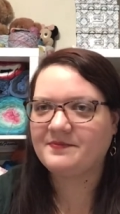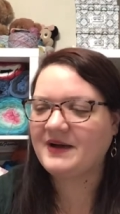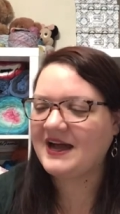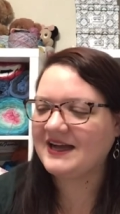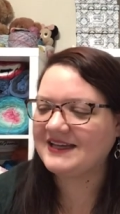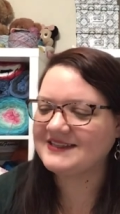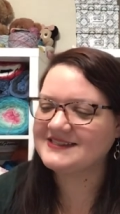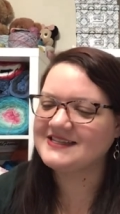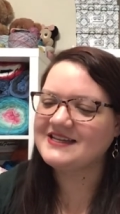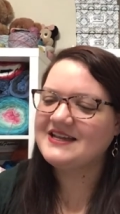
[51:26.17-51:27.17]
But
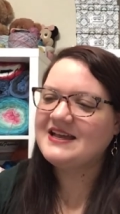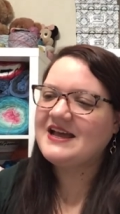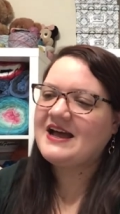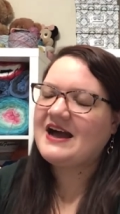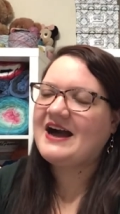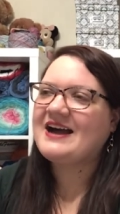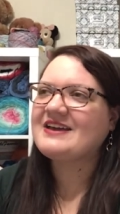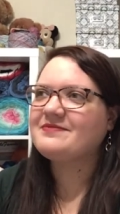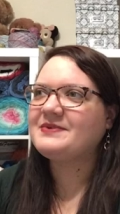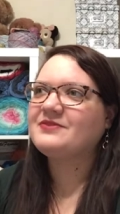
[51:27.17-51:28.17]
I
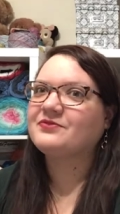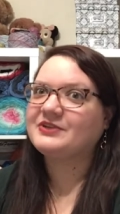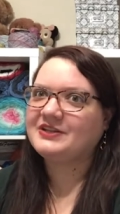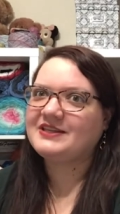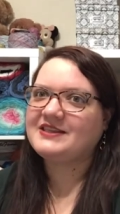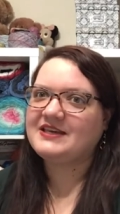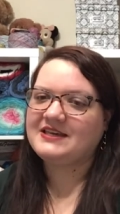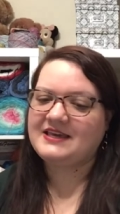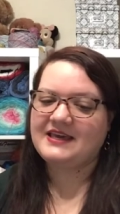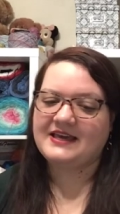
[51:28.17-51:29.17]
have been really
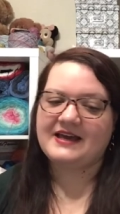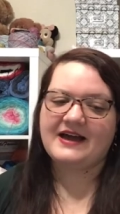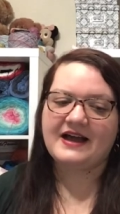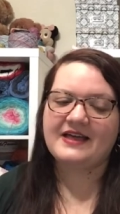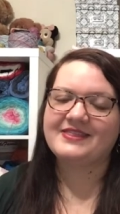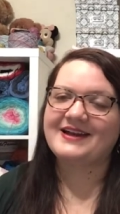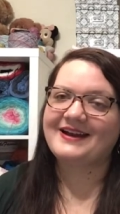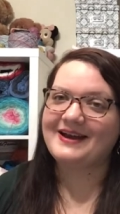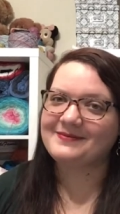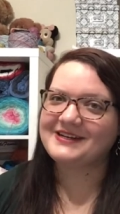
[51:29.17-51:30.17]
thinking that
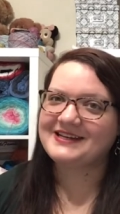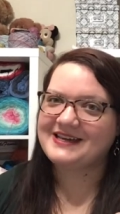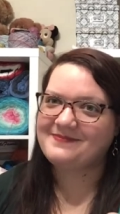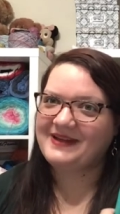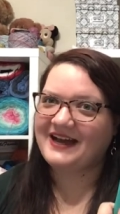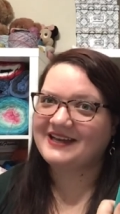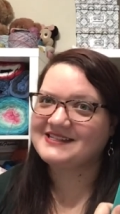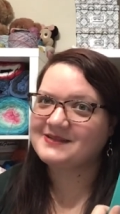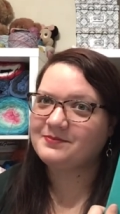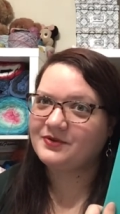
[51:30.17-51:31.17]
I'm going to get back
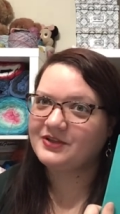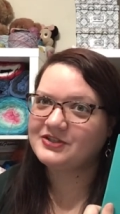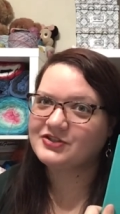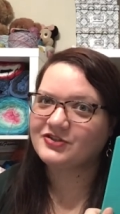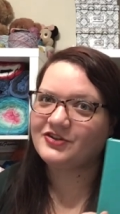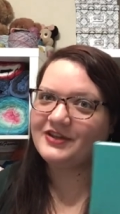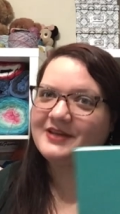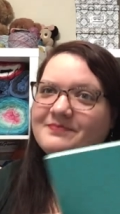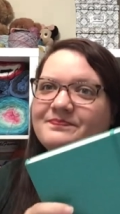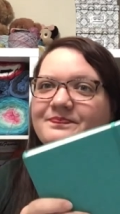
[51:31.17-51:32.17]
into bullet
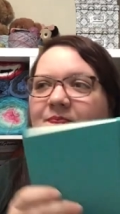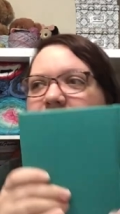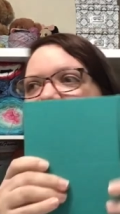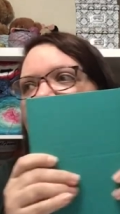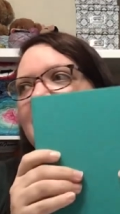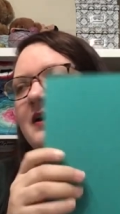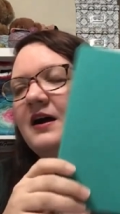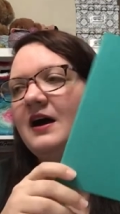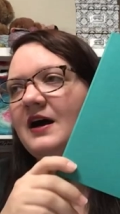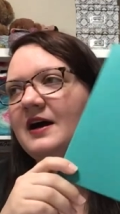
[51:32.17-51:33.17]
journaling.
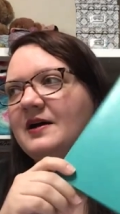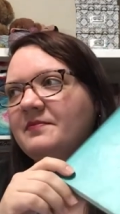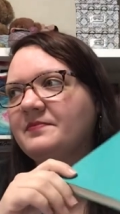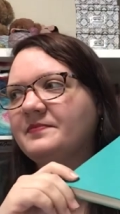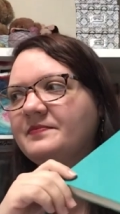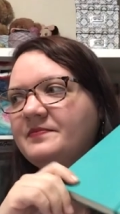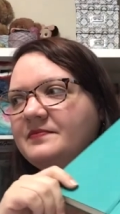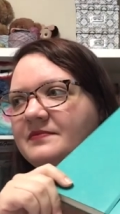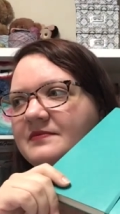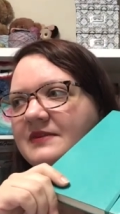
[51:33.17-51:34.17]
Um,
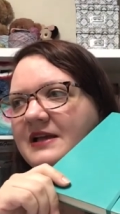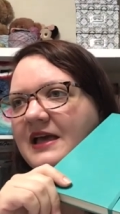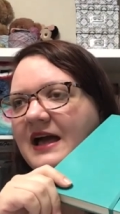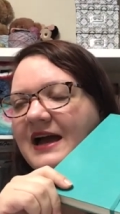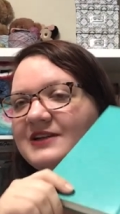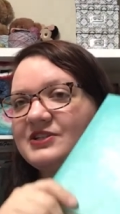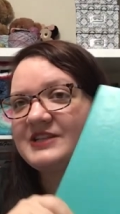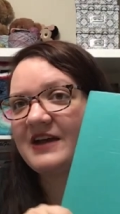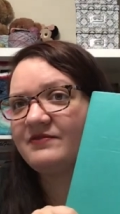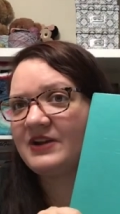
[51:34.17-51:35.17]
I just
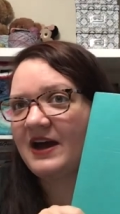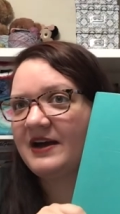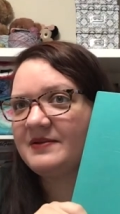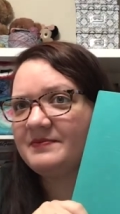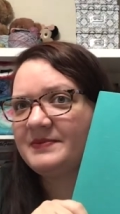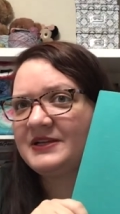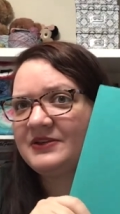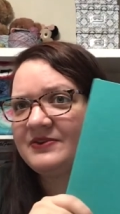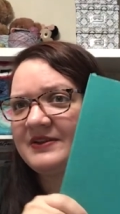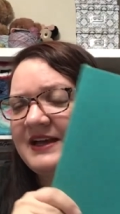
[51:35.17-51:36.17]
have not been
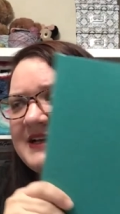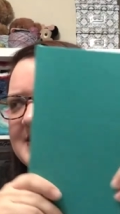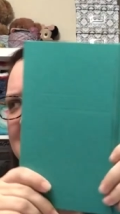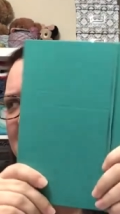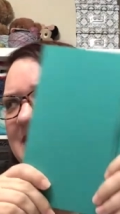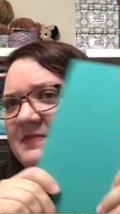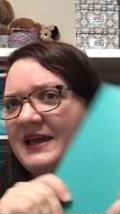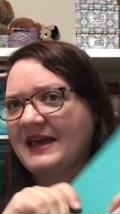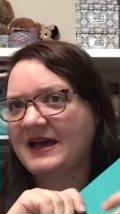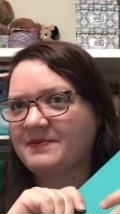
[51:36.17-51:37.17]
utilizing my
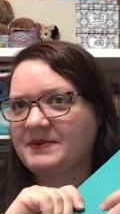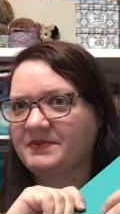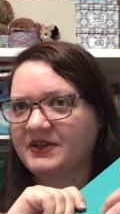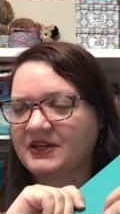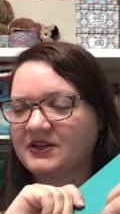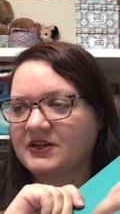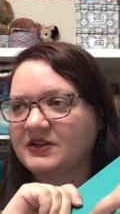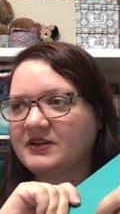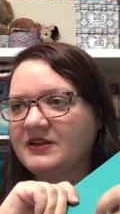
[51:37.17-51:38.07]
happy planner.